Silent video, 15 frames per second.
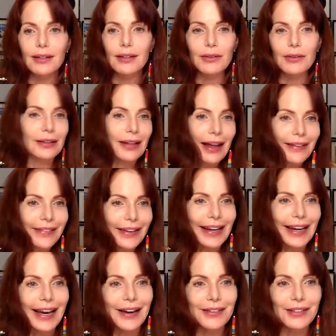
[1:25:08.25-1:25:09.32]
doing live
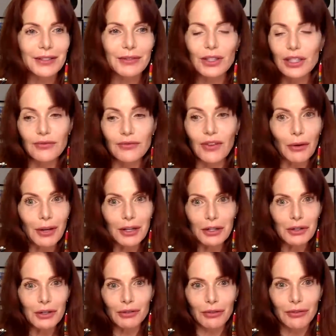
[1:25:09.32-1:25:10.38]
hangouts, which is very
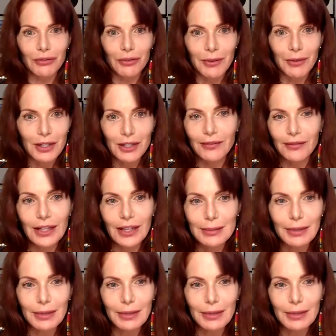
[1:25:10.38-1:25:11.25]
unusual for Russian vids,